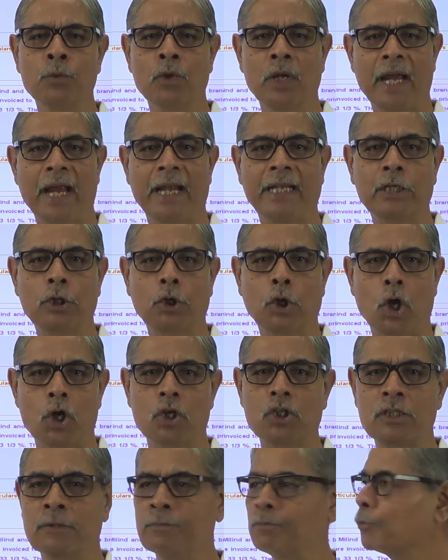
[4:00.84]
at
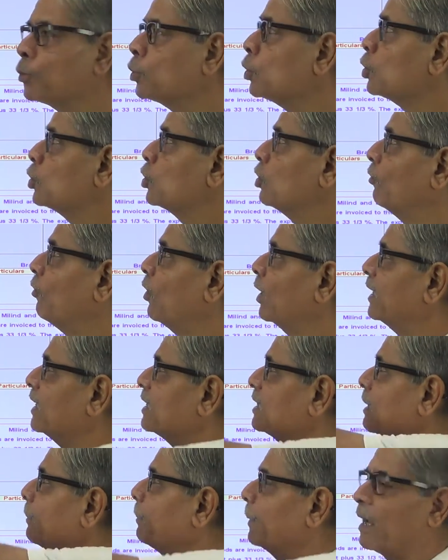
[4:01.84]
cost. So what
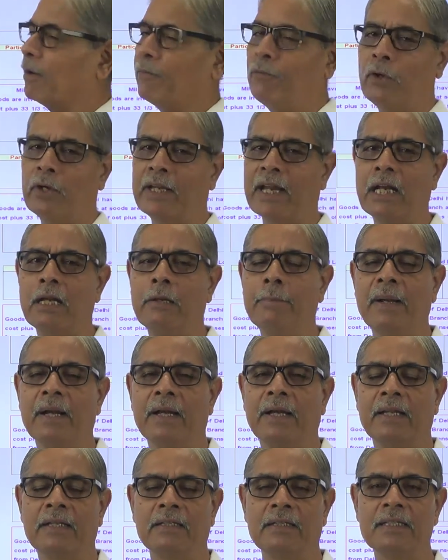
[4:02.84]
is the profit
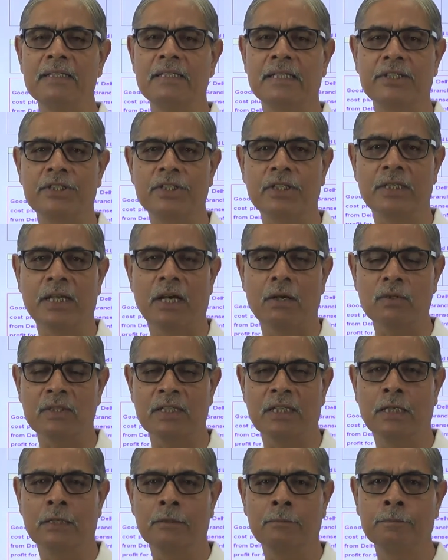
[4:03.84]
element in this
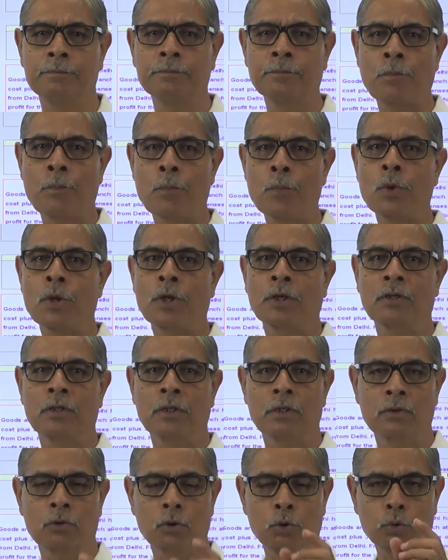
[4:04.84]
60,000?
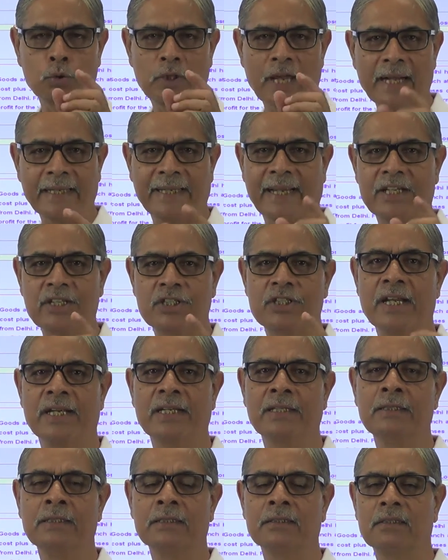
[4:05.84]
To that
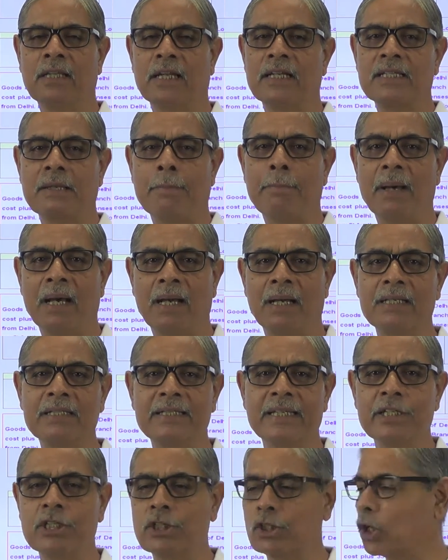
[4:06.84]
extent, there is a balance
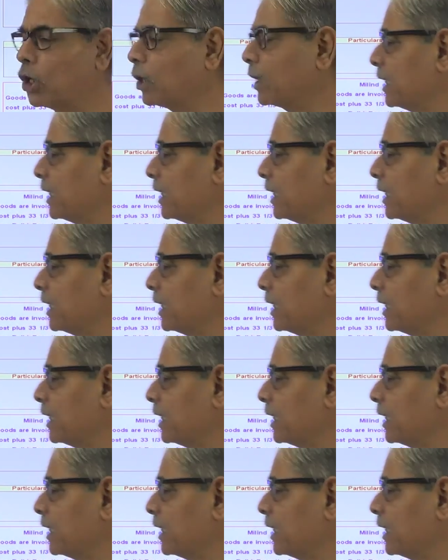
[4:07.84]
in stock